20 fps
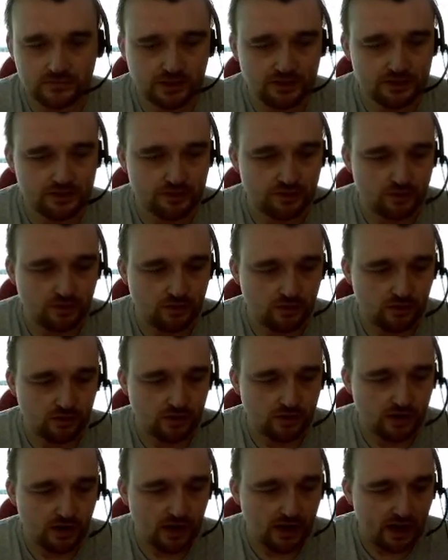So
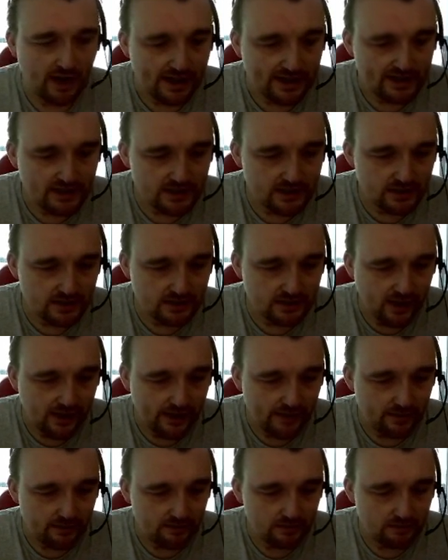eyes,
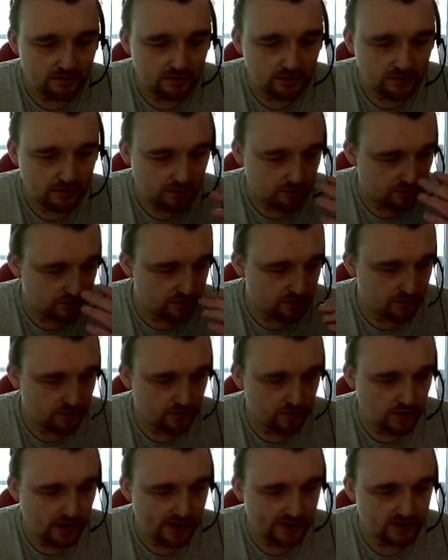the
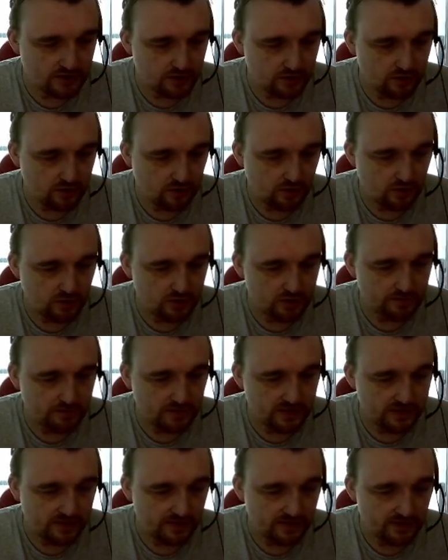two eyes are closed,
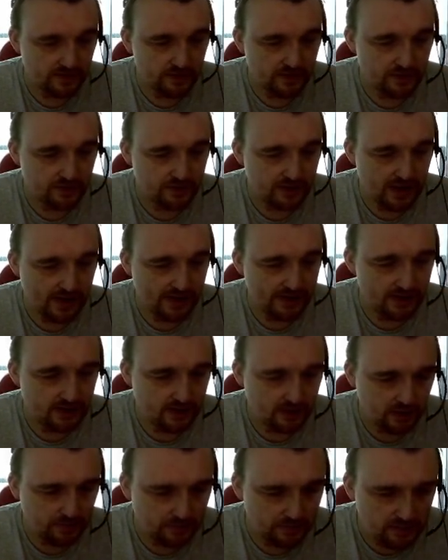but then the third eye
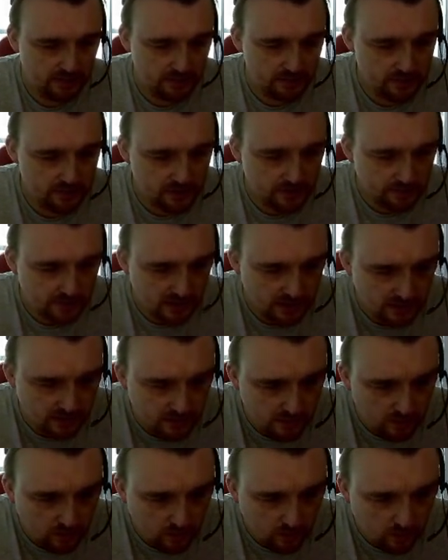appears to be
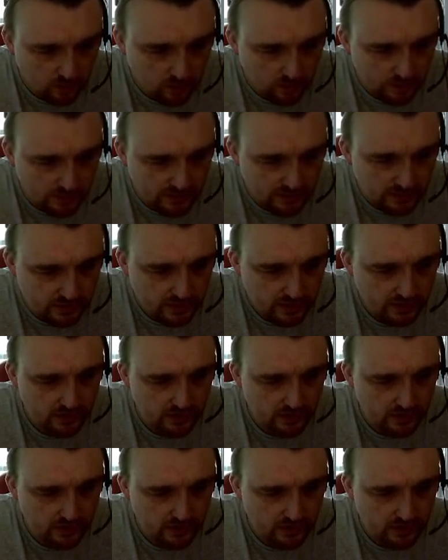open.